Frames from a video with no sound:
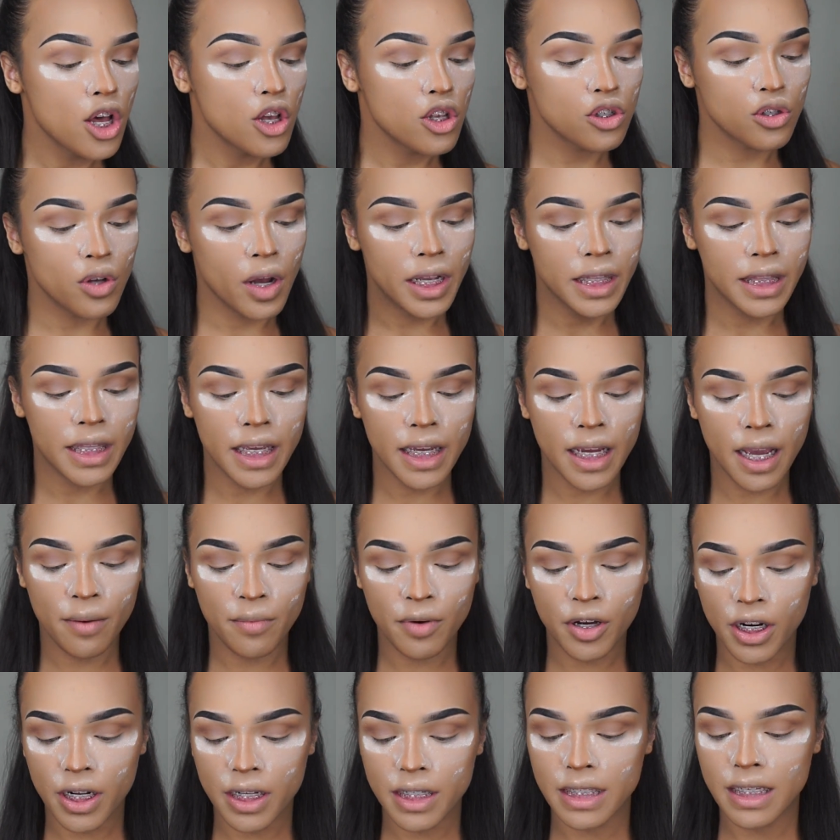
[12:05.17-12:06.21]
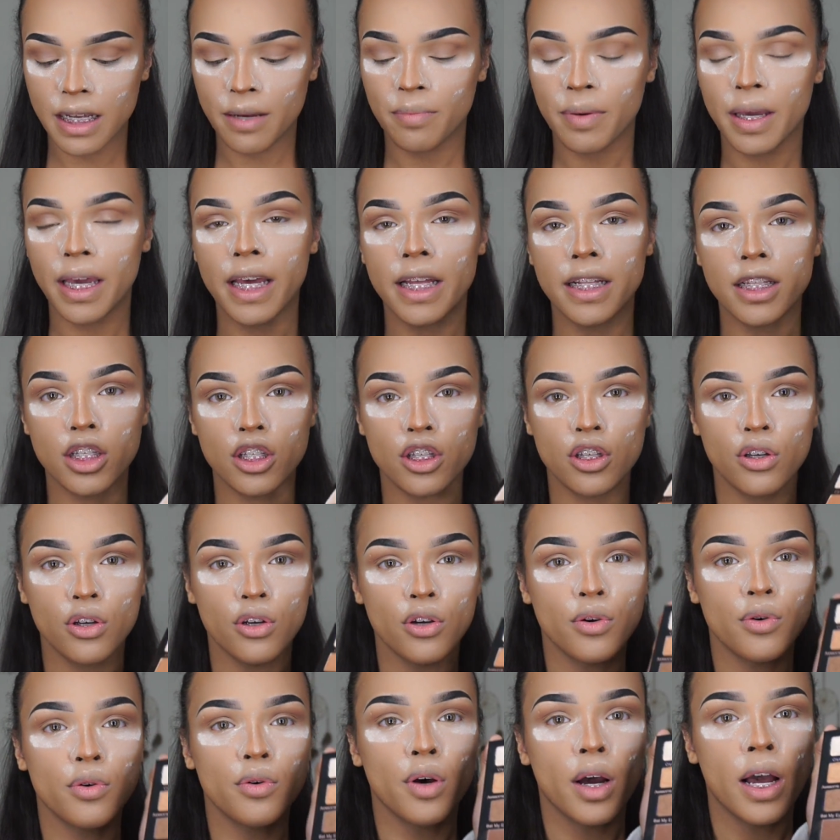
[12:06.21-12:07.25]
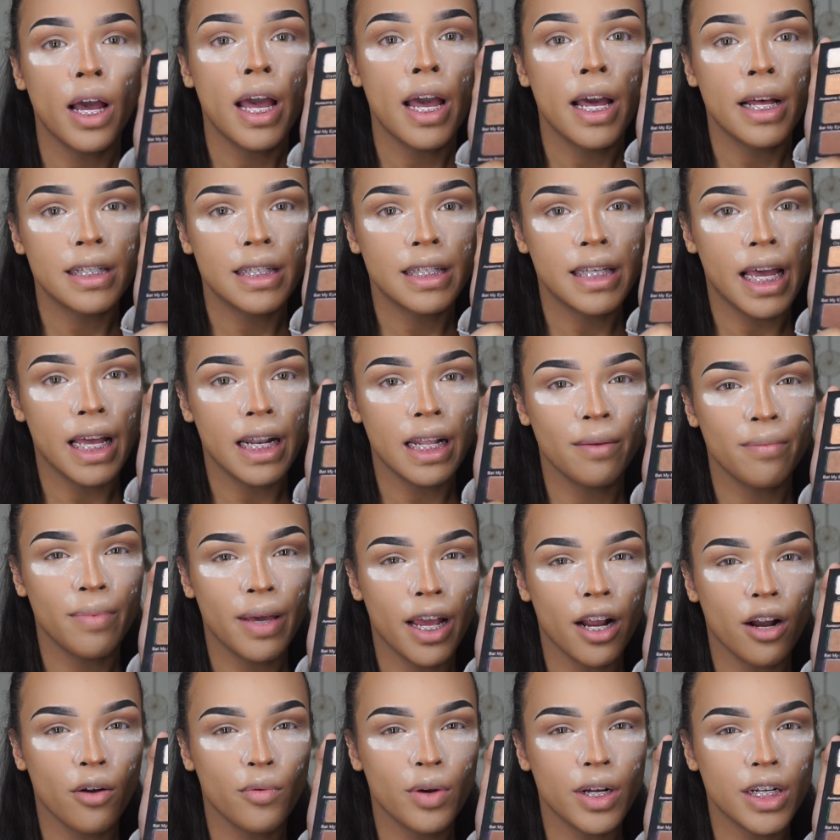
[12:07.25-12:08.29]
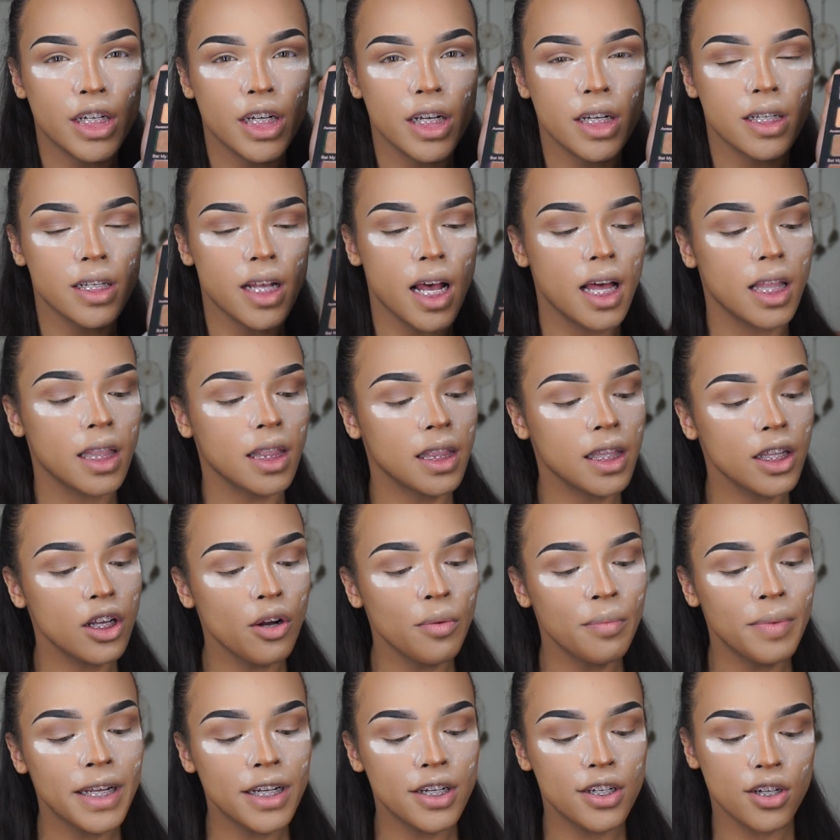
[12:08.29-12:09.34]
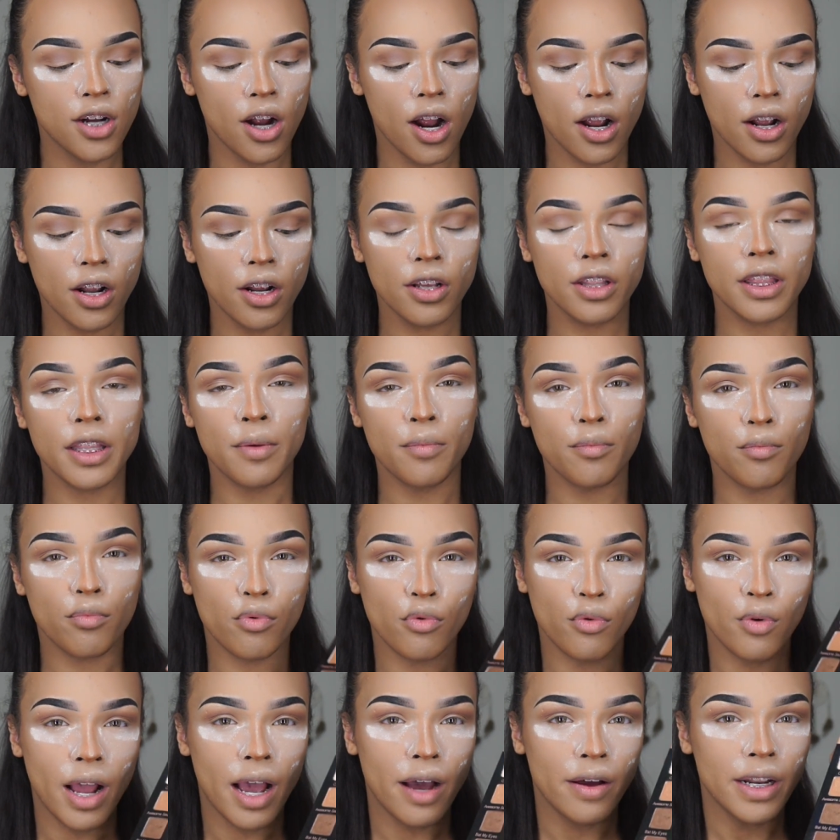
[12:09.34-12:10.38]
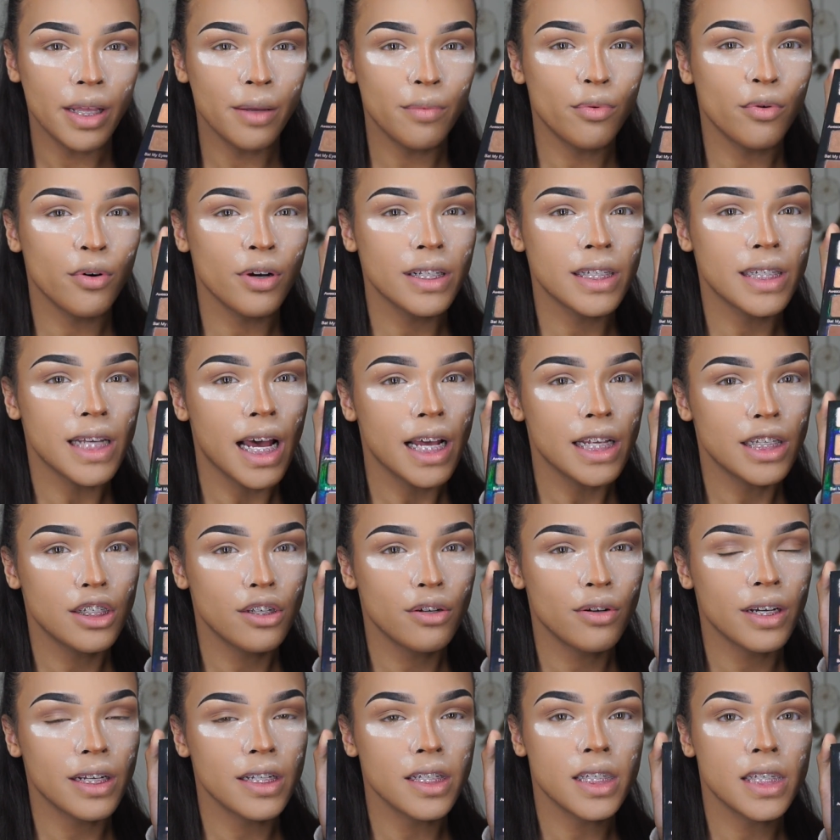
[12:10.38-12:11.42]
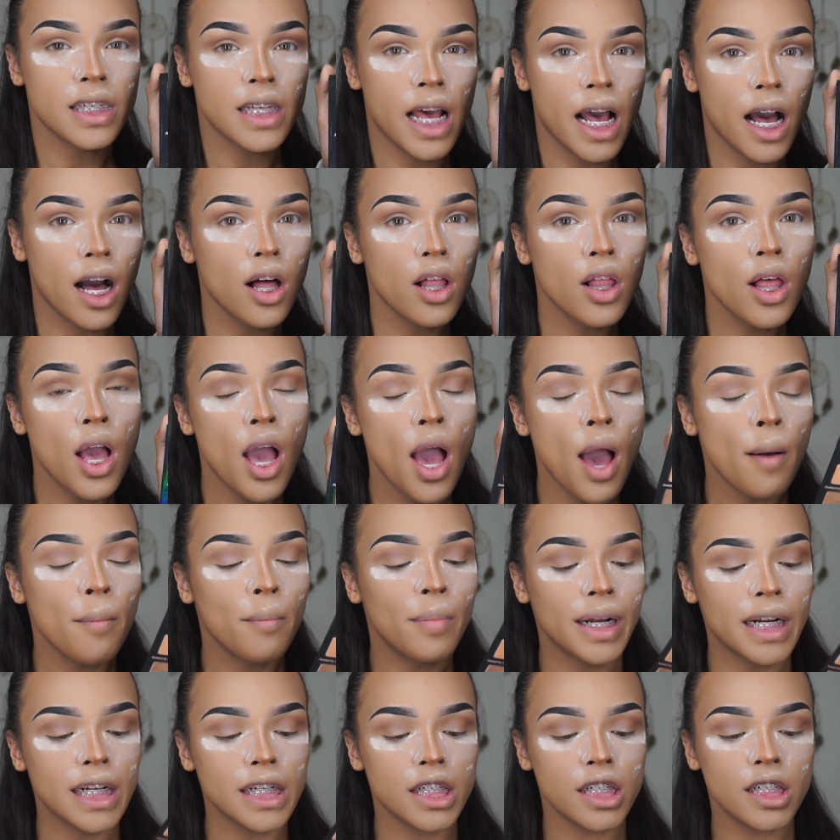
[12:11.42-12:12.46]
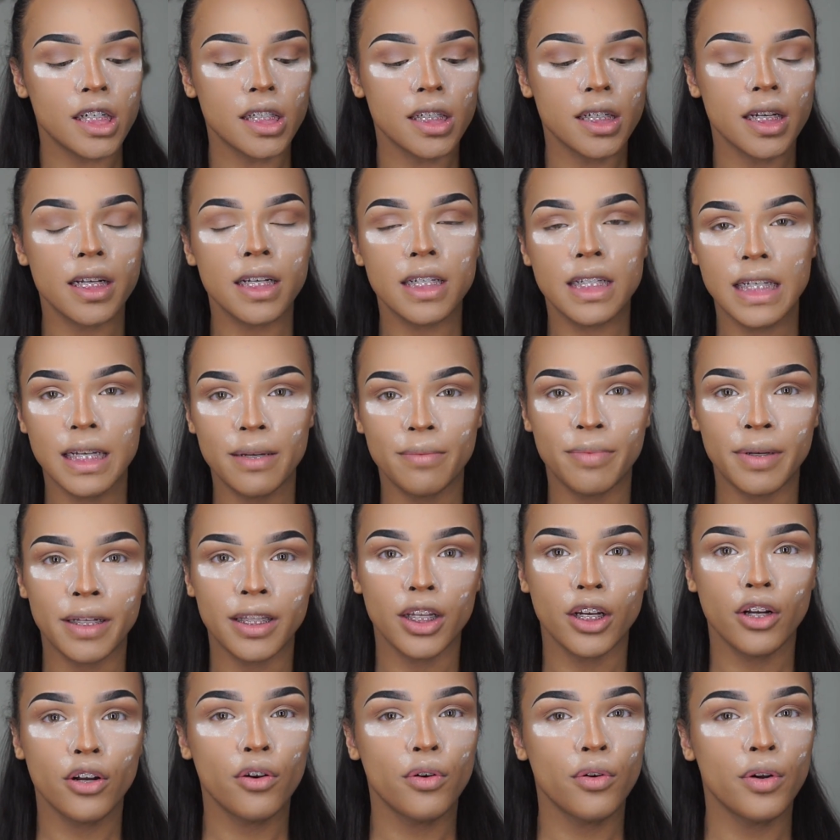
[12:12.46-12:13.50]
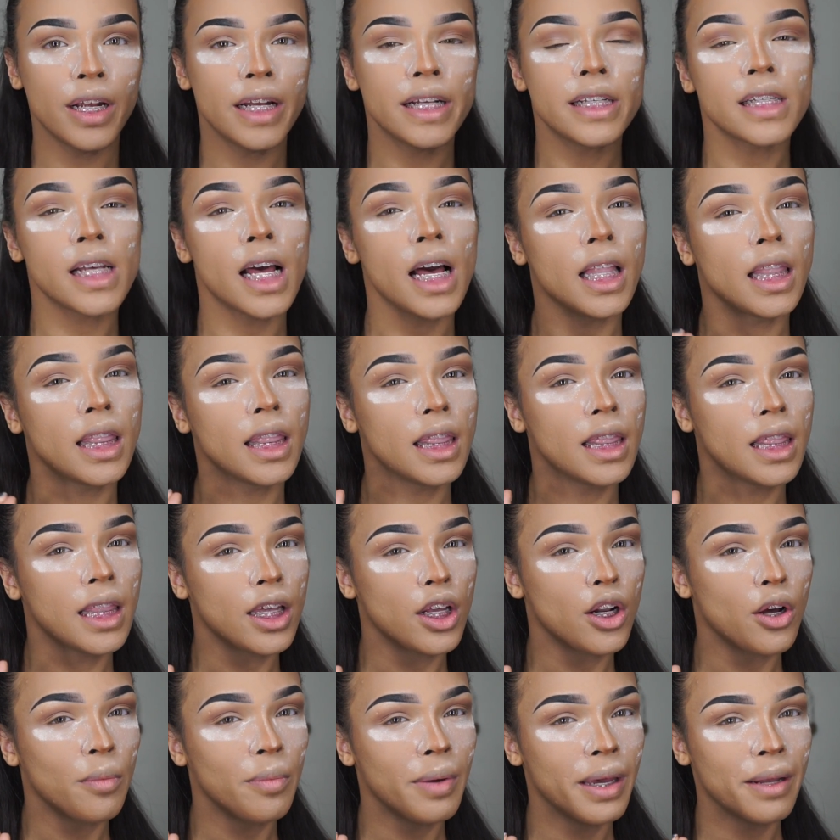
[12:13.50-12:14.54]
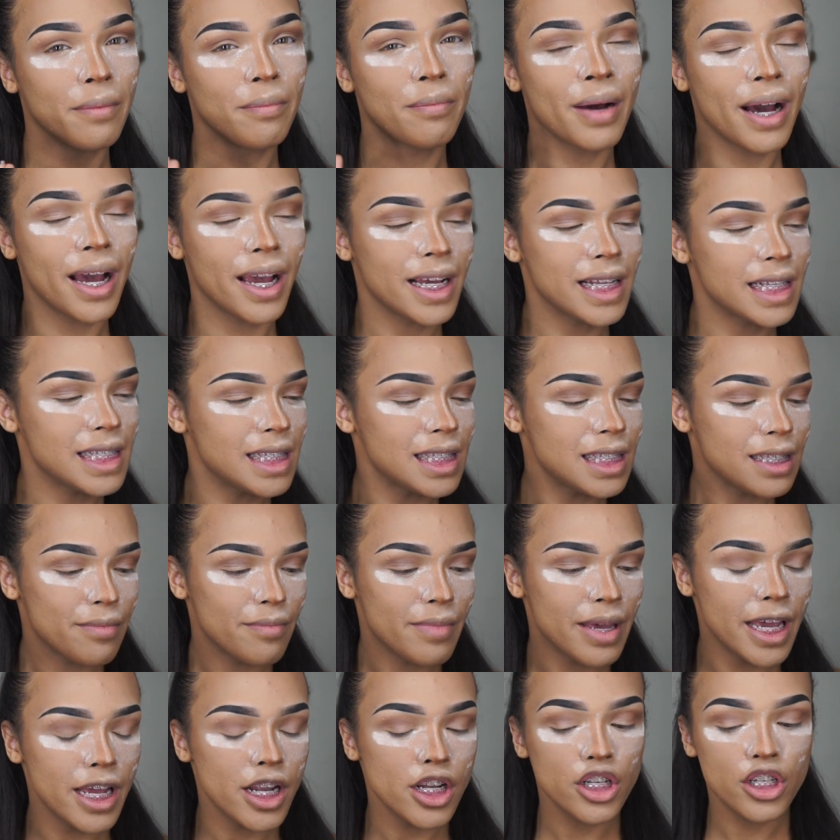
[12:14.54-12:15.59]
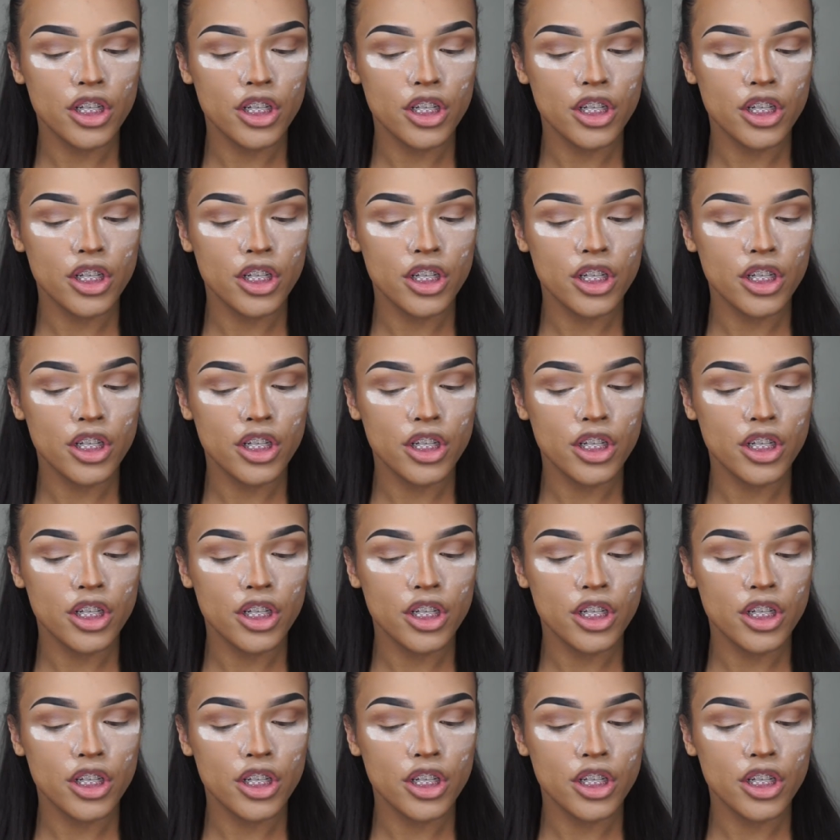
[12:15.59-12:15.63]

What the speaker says: So I think I'm going to dip into Teddy Bear, which is a little bit darker than brownie points, as you can tell, but it's just going to deepen the crease a little bit by a smidge.